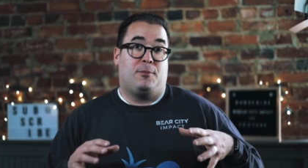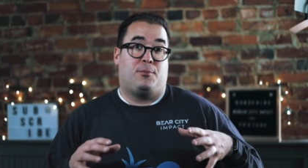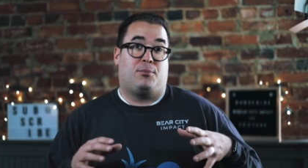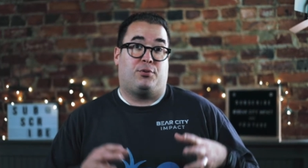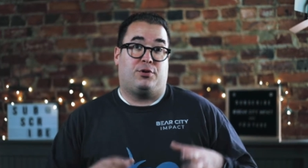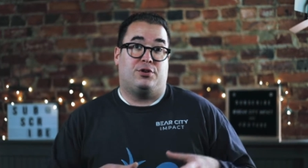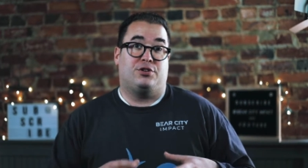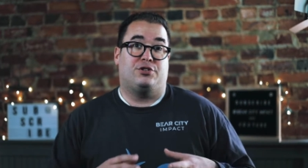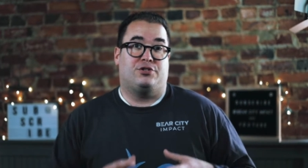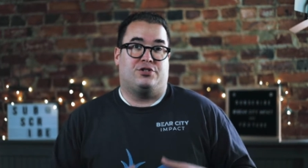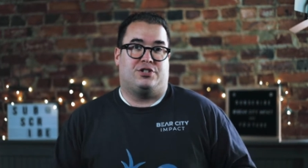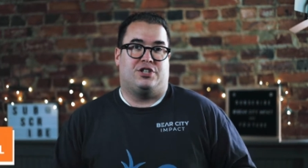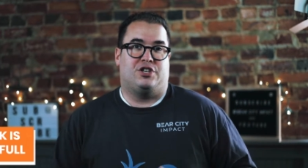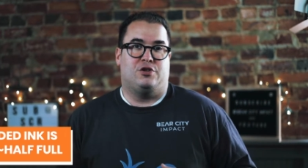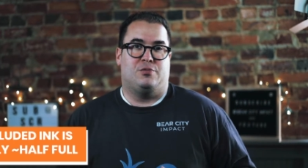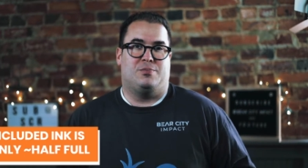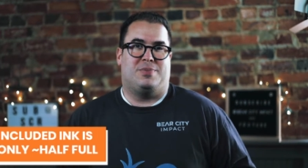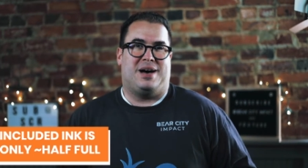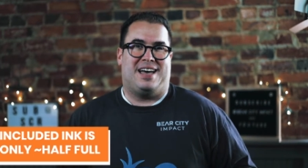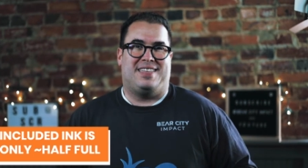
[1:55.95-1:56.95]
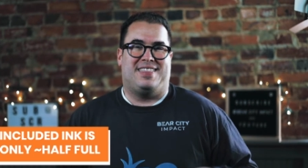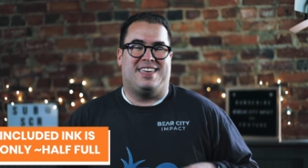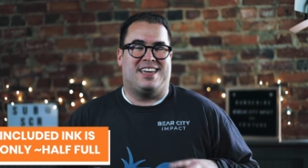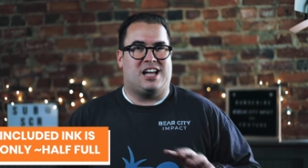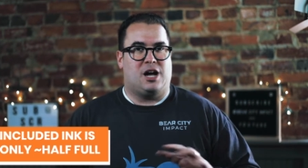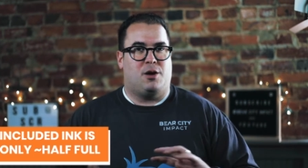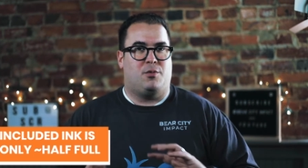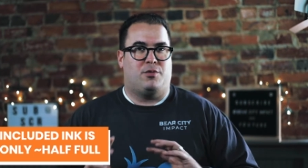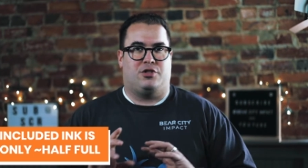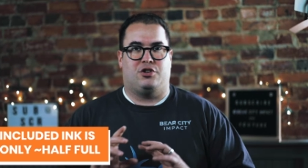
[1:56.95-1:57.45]
printers that you buy, they
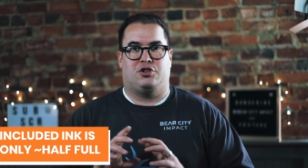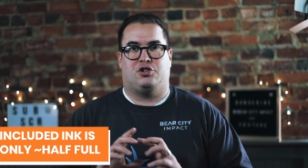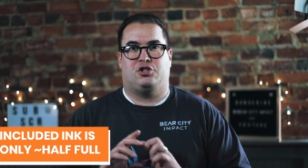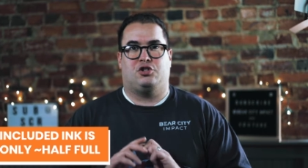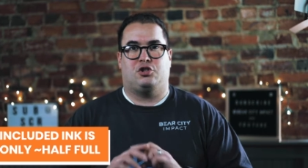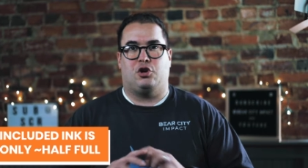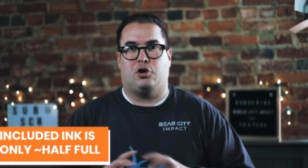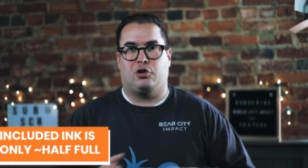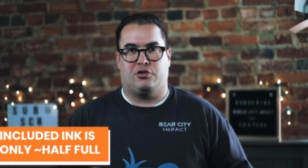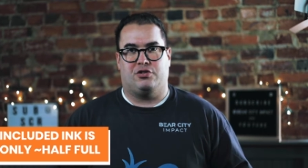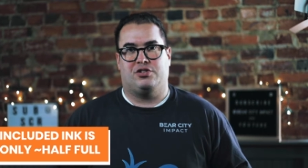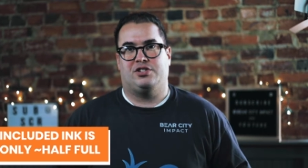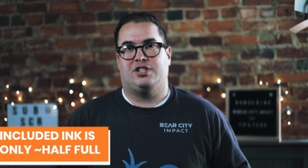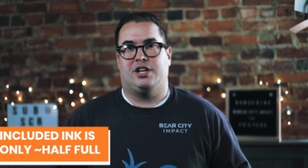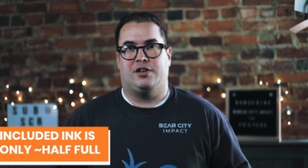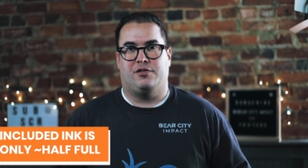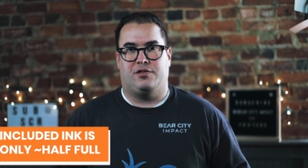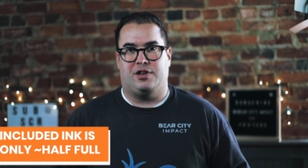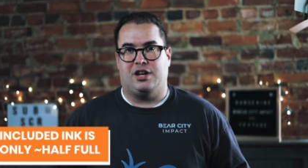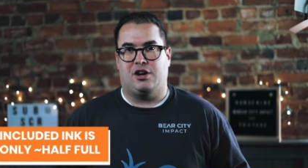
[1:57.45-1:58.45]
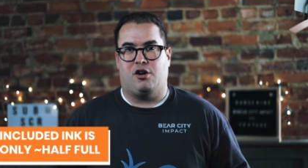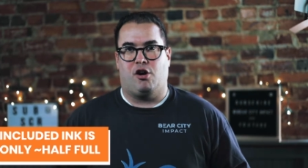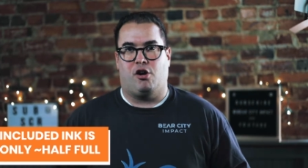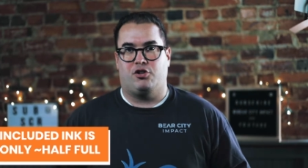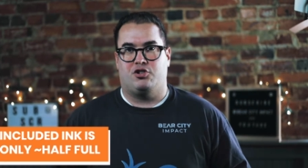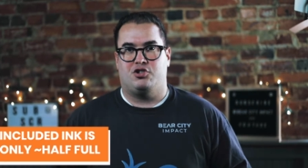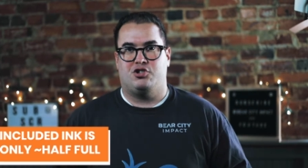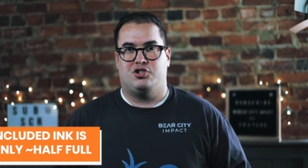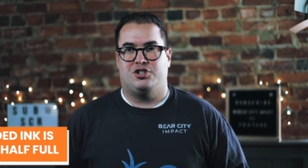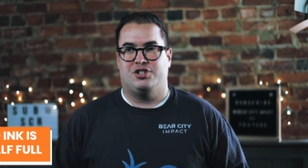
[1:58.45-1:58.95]
come with a starter set of ink
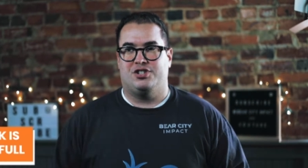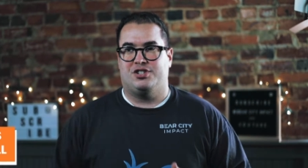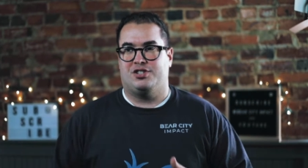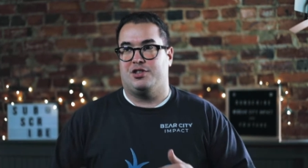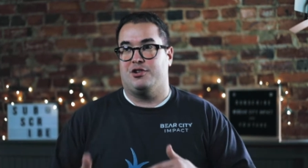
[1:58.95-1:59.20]
cartridges.